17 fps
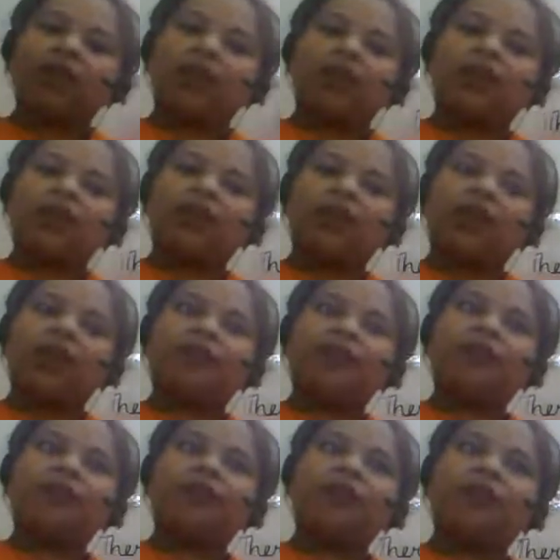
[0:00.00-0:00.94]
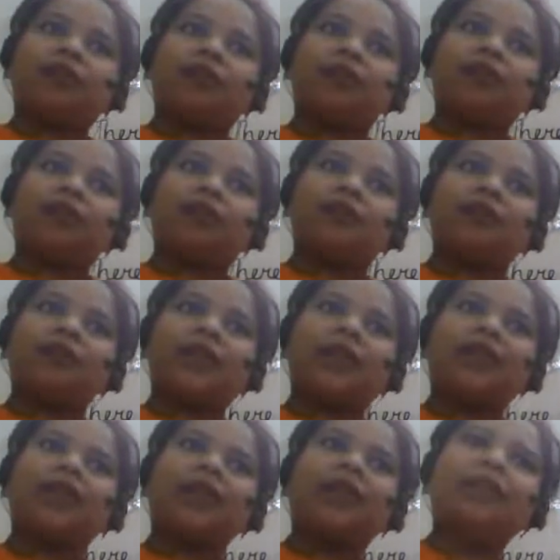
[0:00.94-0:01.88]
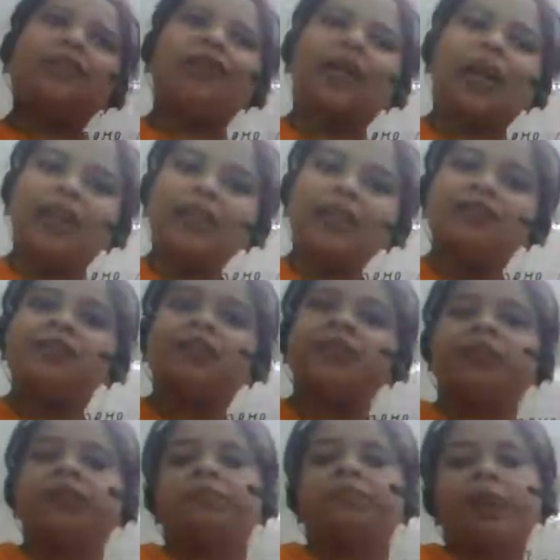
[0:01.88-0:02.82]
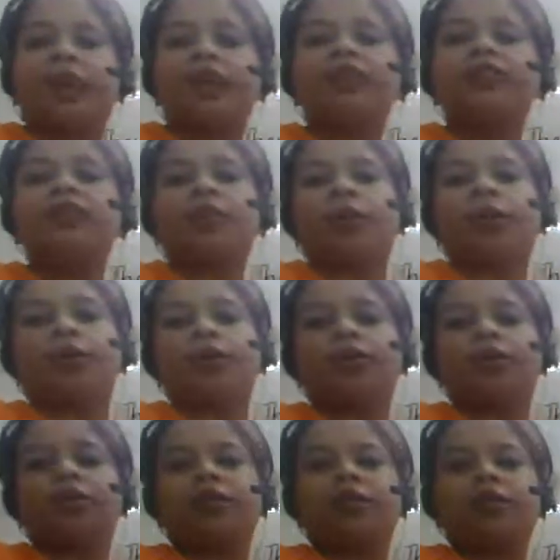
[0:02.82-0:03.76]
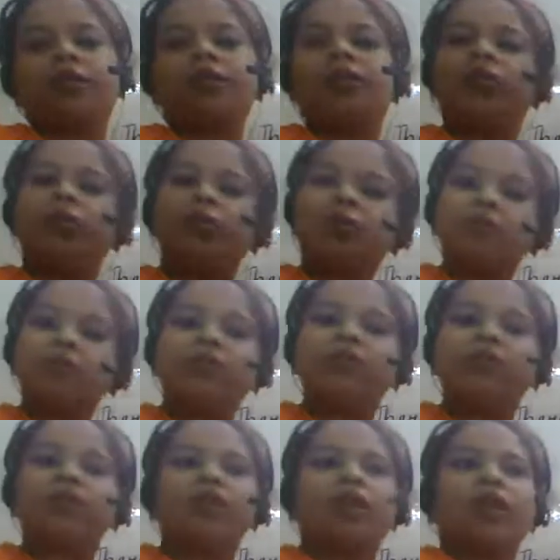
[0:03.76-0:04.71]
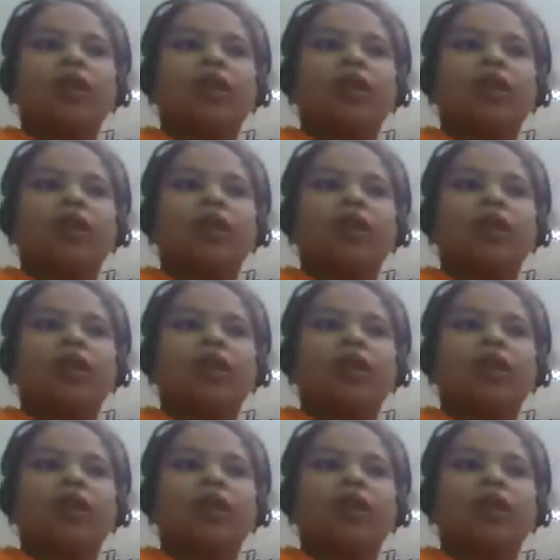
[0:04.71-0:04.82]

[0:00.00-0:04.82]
their lives depend on those